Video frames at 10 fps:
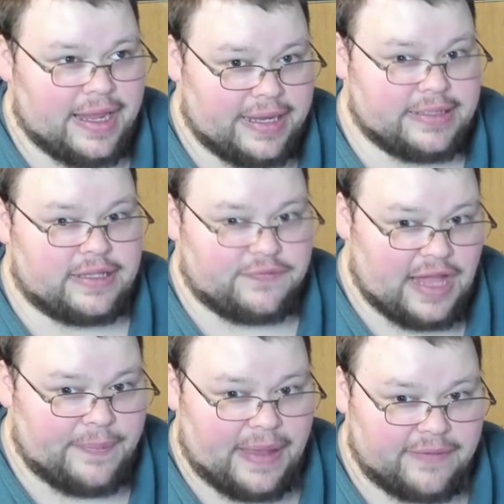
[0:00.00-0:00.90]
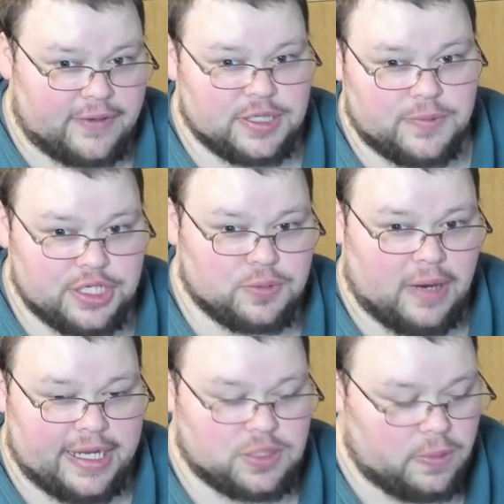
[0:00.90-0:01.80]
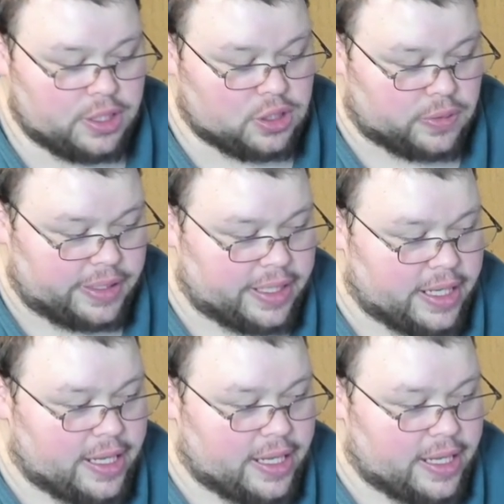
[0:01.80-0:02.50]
it is in the Flatpak version, which is why I switched to it,